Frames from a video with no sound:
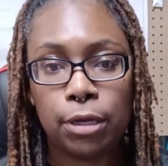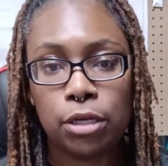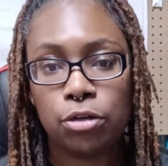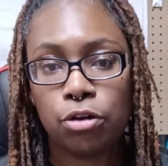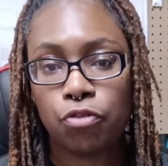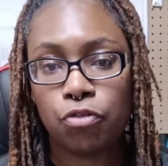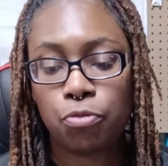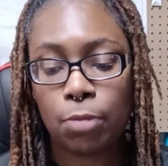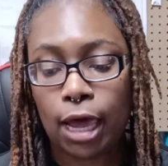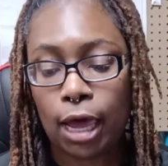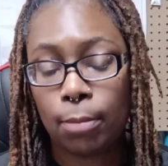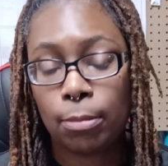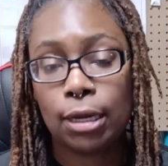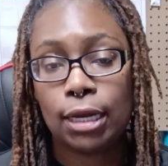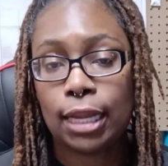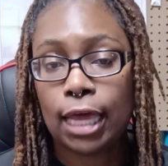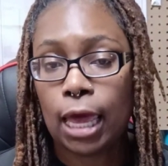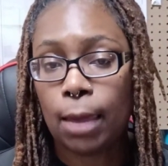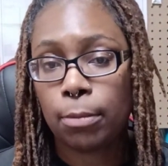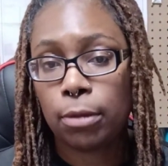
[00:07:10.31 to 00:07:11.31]
up from Hobby
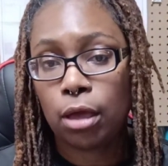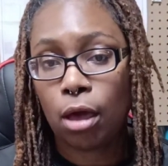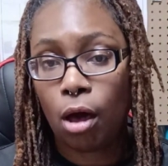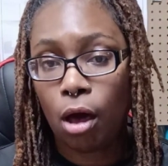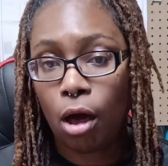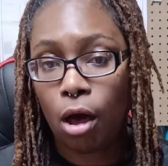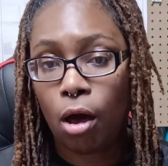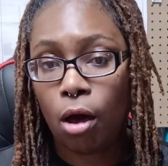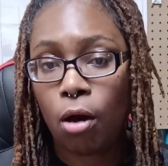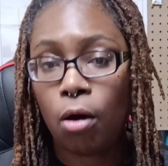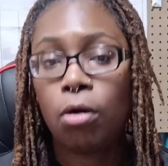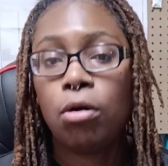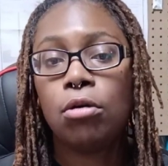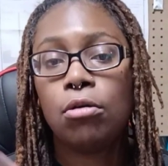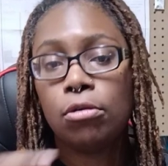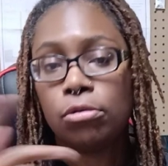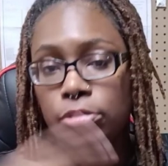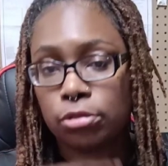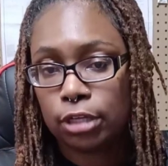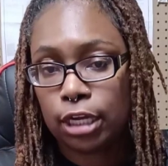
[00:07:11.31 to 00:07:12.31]
Lobby haul,
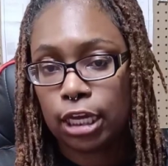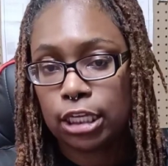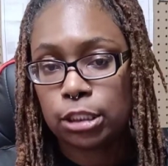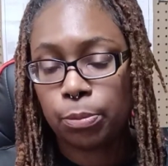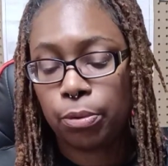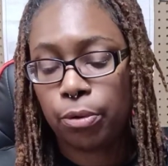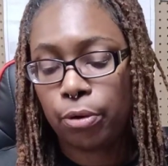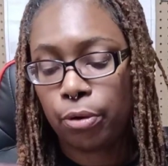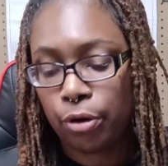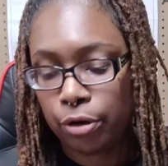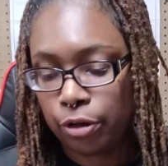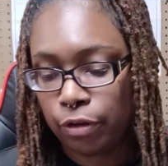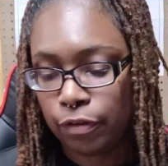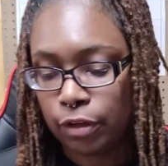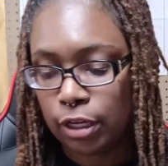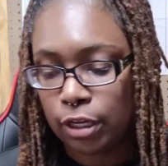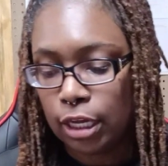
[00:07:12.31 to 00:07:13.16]
so that's a part of it.